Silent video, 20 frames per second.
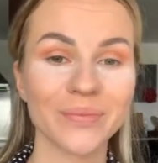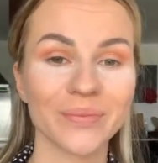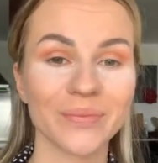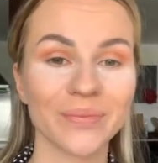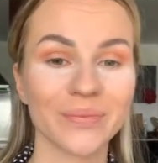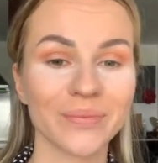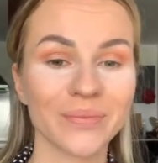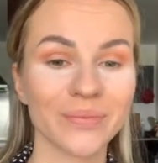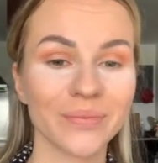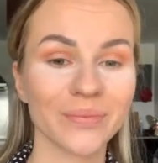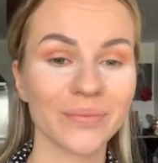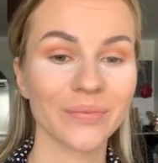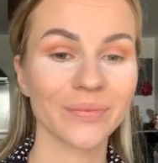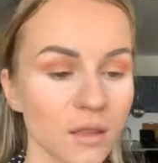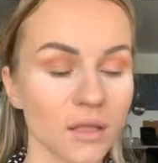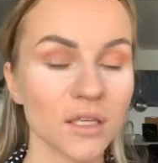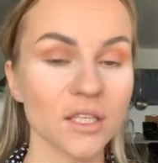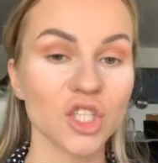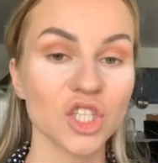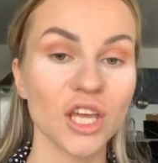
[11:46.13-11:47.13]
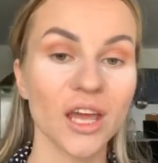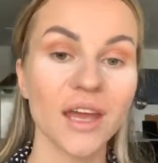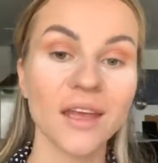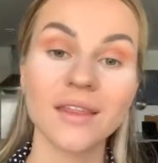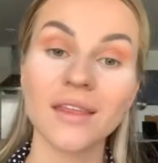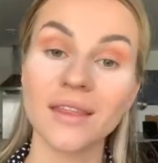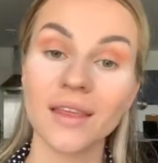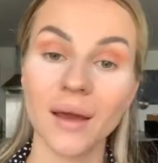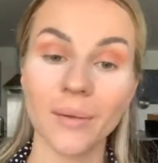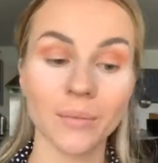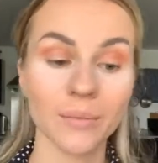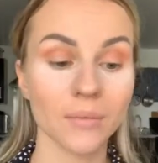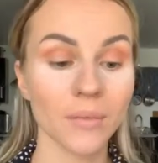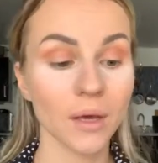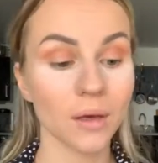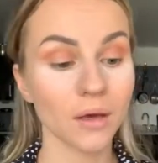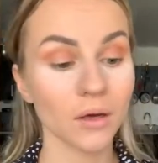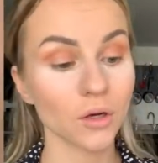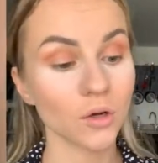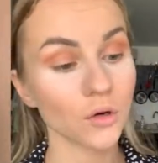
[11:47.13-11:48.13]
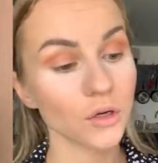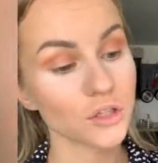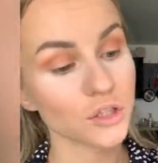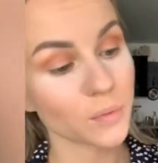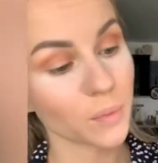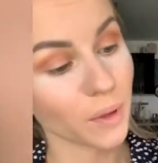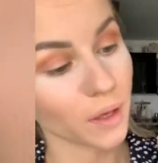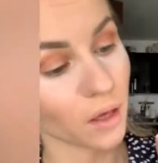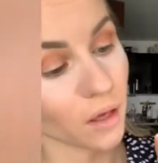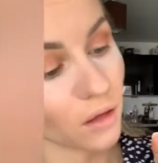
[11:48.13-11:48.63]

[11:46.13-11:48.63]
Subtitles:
The shade that I'm going to be